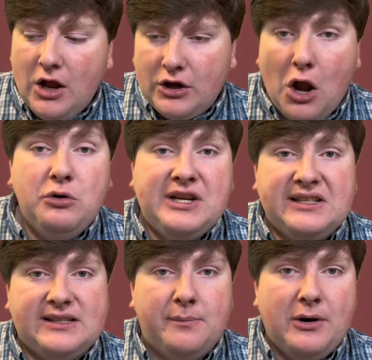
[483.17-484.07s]
Coaching
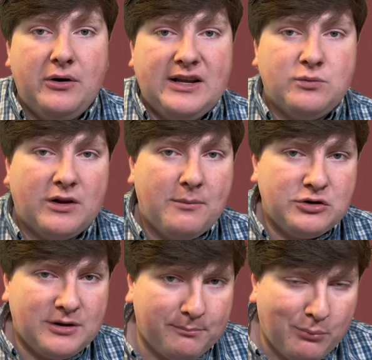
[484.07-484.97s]
stability is one of the
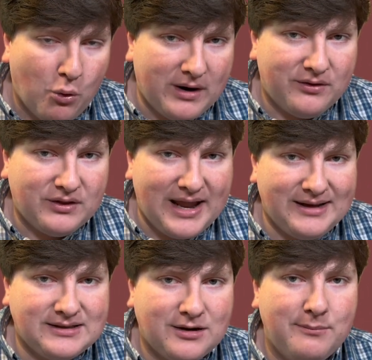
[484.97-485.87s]
most important
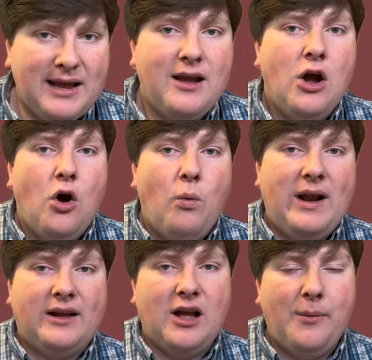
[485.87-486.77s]
things to me when
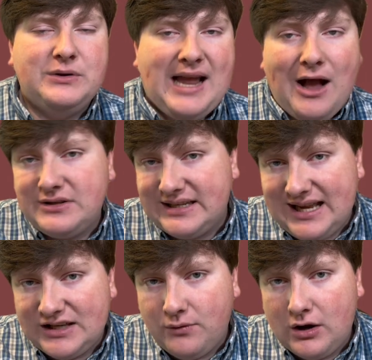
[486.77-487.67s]
it comes to how
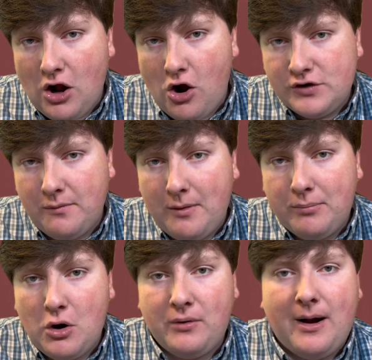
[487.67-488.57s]
successful a college football
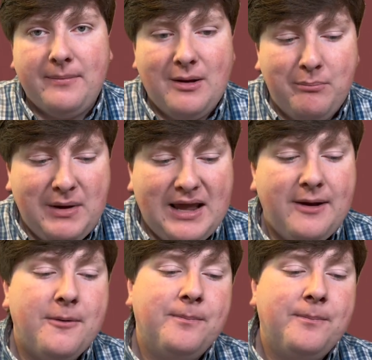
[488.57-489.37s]
program can be.